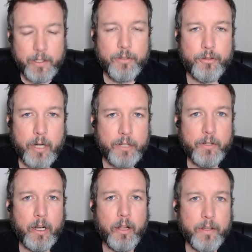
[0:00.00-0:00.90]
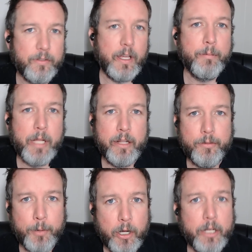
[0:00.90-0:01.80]
Isn't it strange that on the same day the
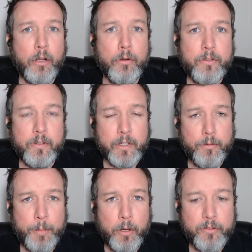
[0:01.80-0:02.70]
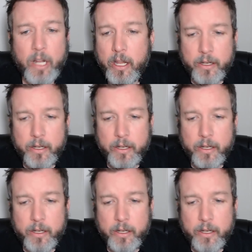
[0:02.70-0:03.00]
Smollett hoax is exposed,